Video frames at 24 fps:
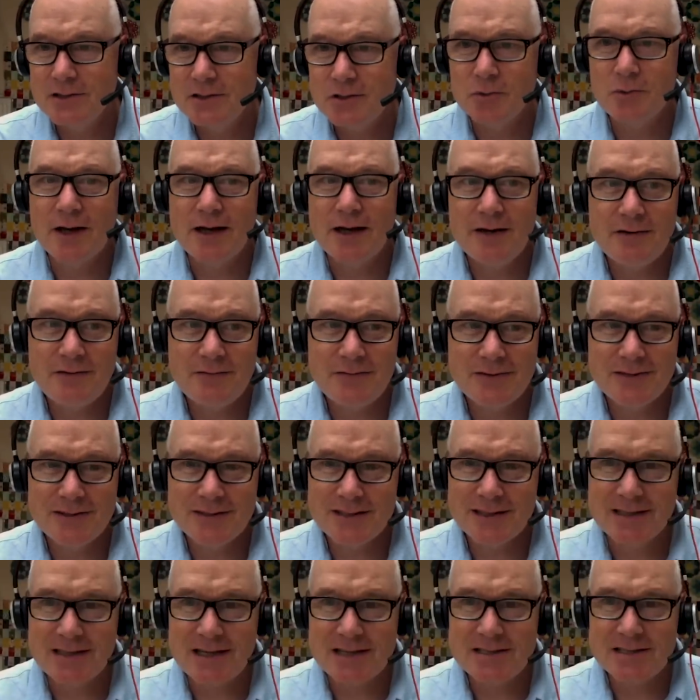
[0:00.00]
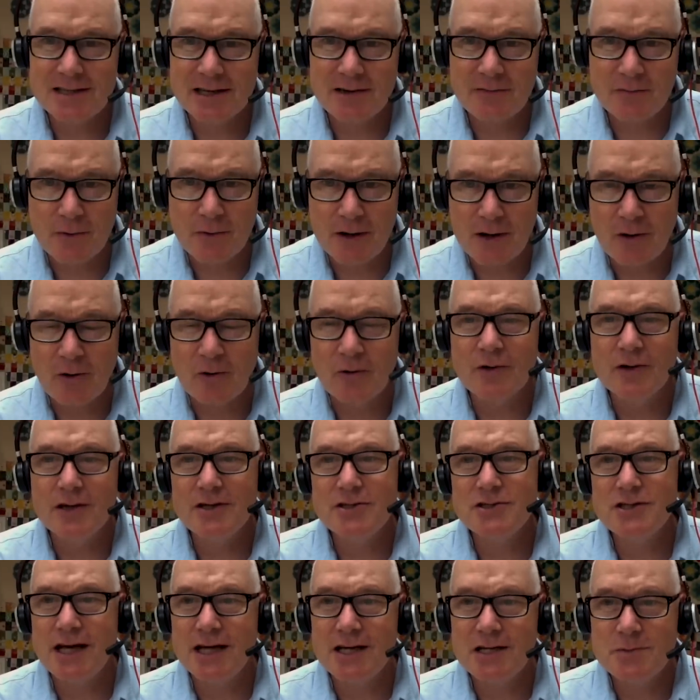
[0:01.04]
TWIV, suggesting if we only
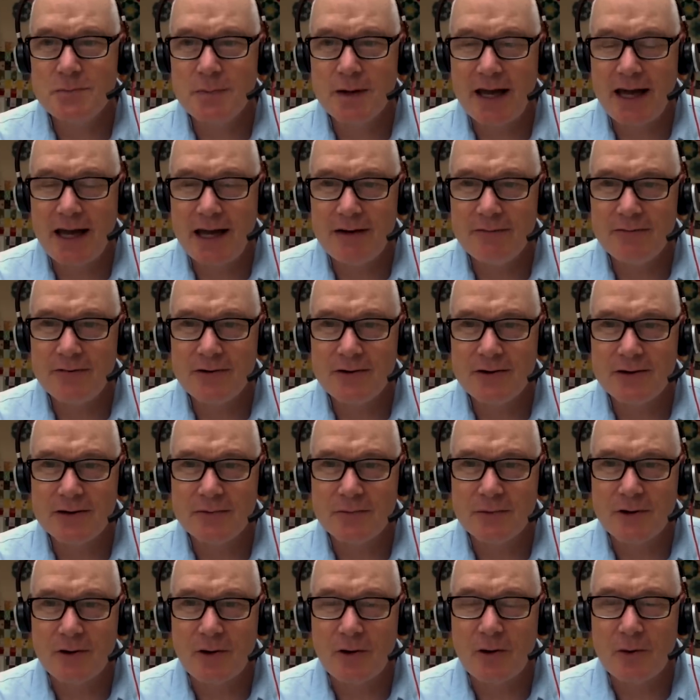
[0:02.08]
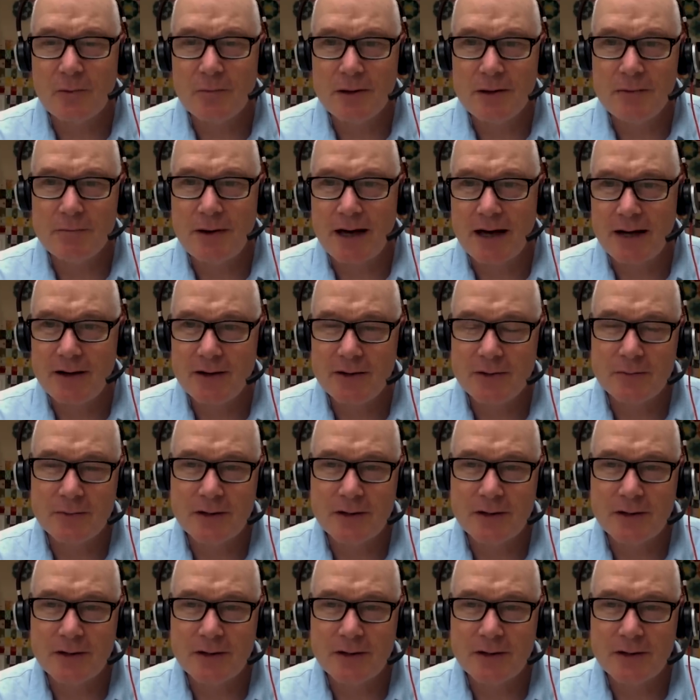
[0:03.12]
change behavior, it would all be better.